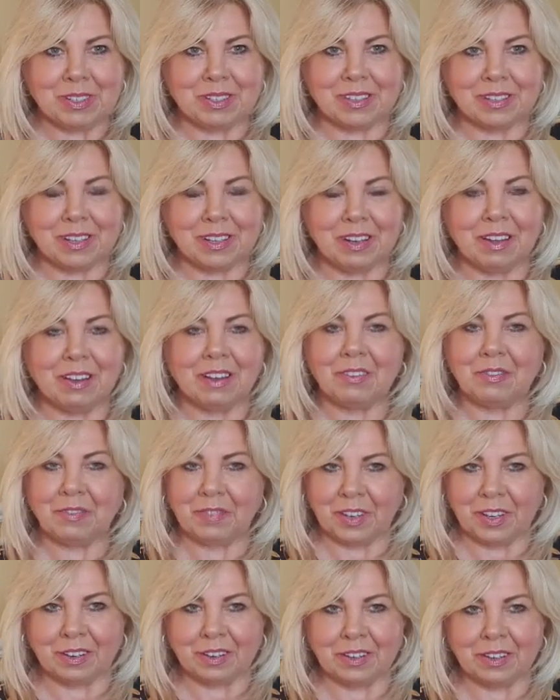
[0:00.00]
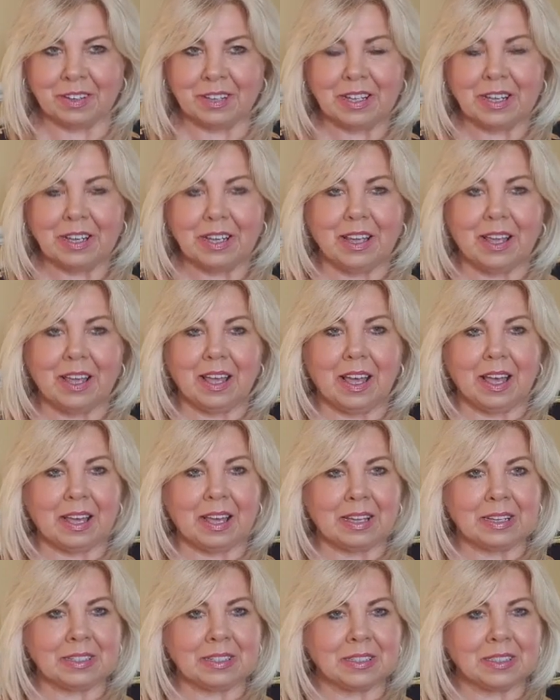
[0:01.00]
There's a lot of fear,
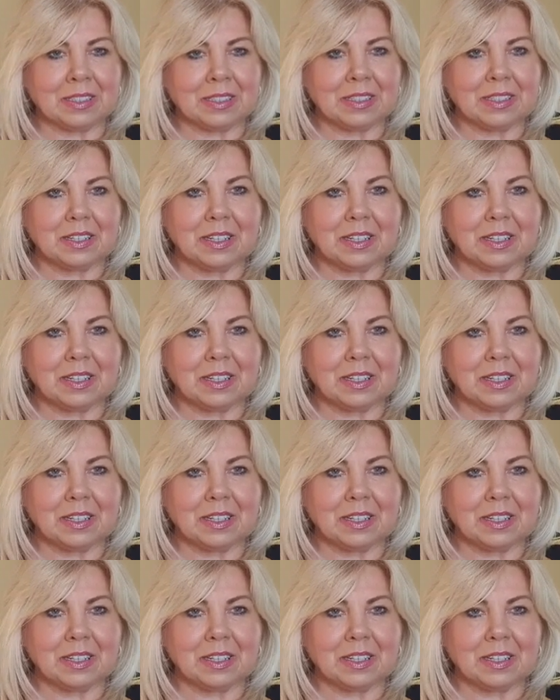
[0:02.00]
and